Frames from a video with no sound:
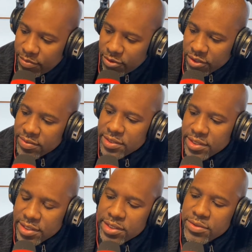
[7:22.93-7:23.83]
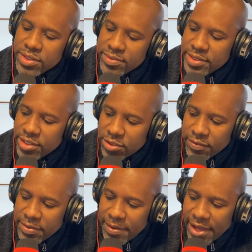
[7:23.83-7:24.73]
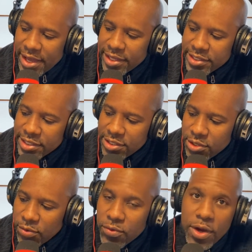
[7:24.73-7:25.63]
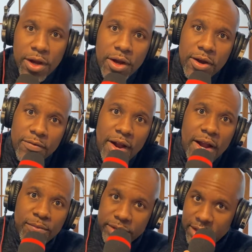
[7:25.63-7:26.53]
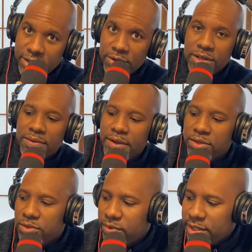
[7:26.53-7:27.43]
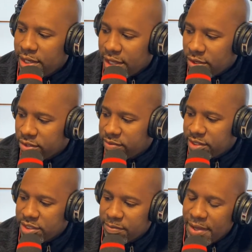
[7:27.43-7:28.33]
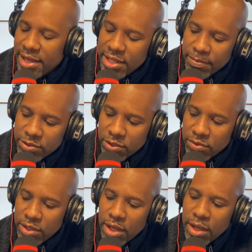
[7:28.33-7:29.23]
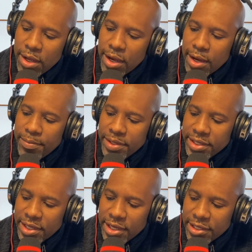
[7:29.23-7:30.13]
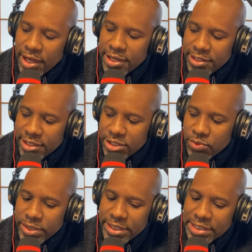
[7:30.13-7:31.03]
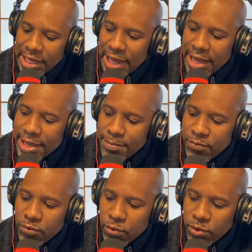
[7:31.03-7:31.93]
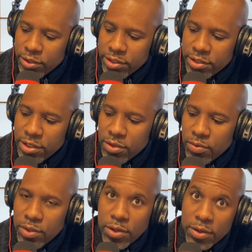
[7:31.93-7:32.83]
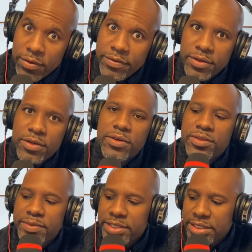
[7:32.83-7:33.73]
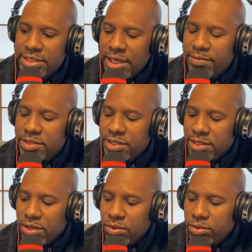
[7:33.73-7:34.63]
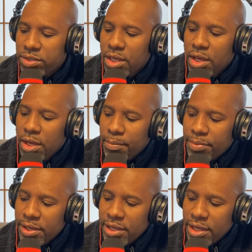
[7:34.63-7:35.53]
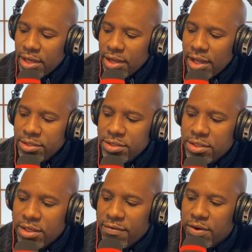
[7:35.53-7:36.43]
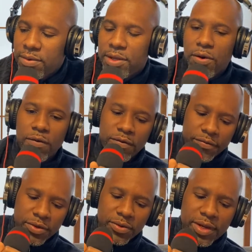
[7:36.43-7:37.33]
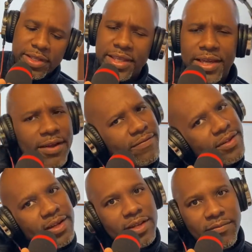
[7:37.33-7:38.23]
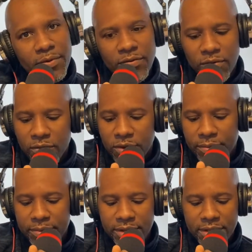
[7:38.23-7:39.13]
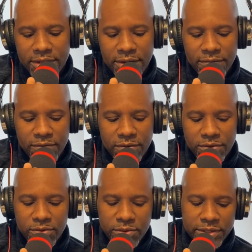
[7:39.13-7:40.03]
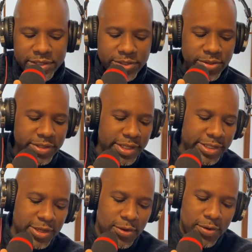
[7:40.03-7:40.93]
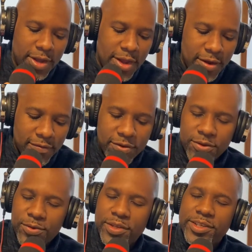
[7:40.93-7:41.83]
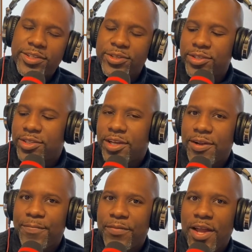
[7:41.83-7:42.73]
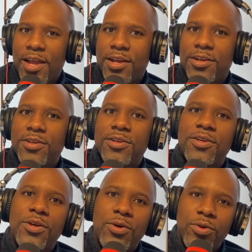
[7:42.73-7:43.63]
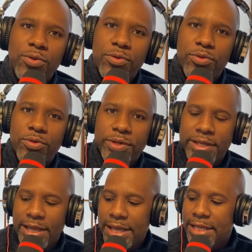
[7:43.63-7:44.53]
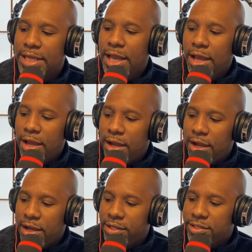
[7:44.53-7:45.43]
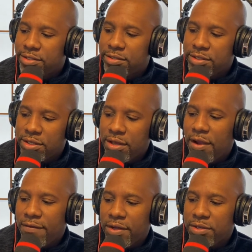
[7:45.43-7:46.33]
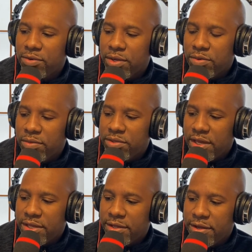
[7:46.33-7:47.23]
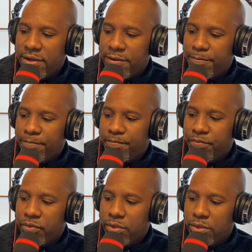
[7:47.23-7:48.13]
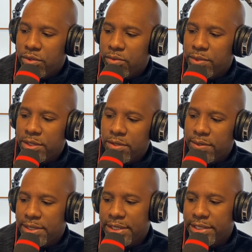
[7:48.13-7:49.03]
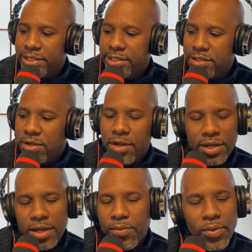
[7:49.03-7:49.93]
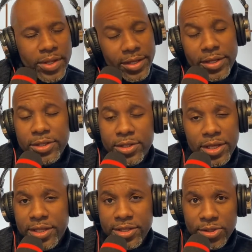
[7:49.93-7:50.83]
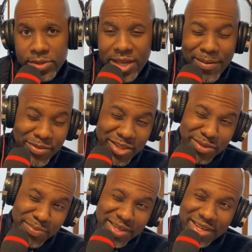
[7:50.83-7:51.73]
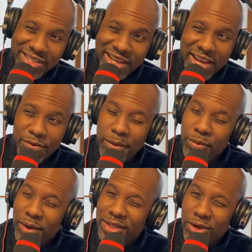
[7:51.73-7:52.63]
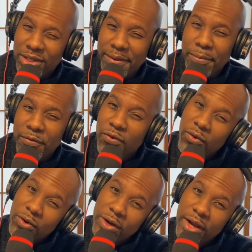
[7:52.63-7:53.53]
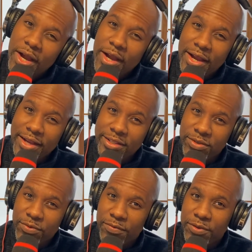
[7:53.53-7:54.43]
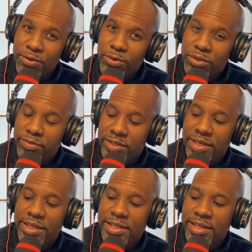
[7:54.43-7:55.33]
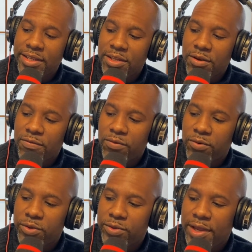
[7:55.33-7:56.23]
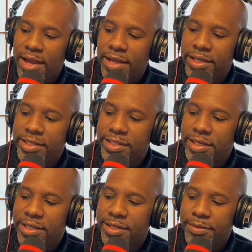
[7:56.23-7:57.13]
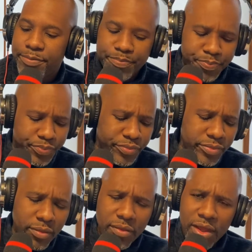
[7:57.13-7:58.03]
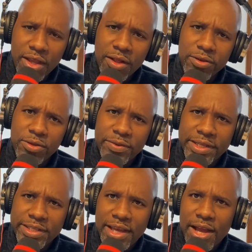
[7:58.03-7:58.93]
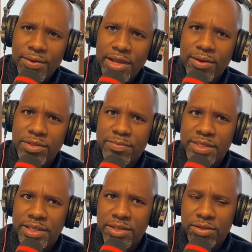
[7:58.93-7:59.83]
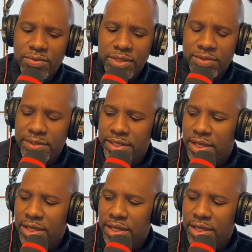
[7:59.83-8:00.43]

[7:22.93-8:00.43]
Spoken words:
Since Christmas has already passed, and Robbie and I talked about doing like a Christmas in Japan episode, but again, I couldn't get to it in time for when all of the Christmassy type shit goes. But I'll just give a quick overview. I think I've done it before, but for newer listeners, yes, dog. For newer listeners, I'll go through it again. Just I found a quick website with a quick list. Again, I won't get into depth just because I can't remember what I talked about before, and just review some shit, for you guys, and also relate to how it's been done on 2020,